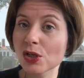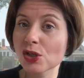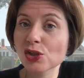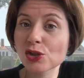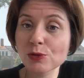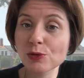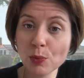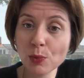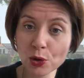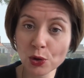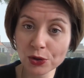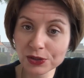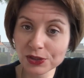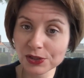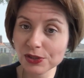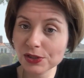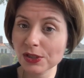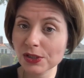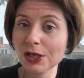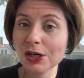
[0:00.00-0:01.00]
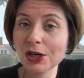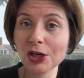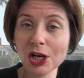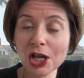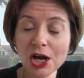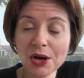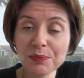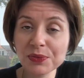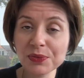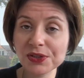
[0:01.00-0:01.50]
sports,
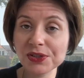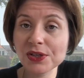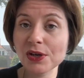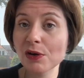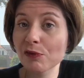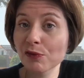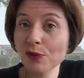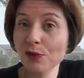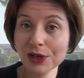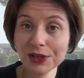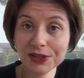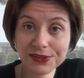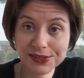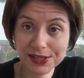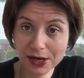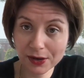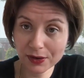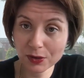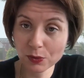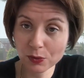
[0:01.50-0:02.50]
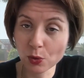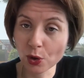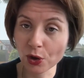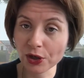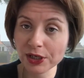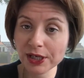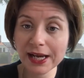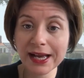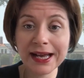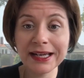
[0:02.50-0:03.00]
clubs, voluntary
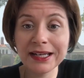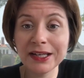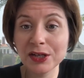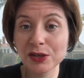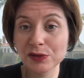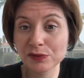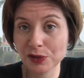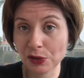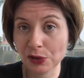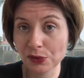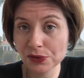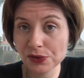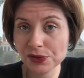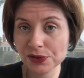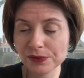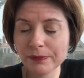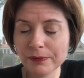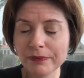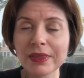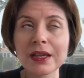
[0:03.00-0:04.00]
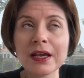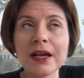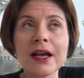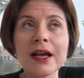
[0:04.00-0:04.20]
work, any of those.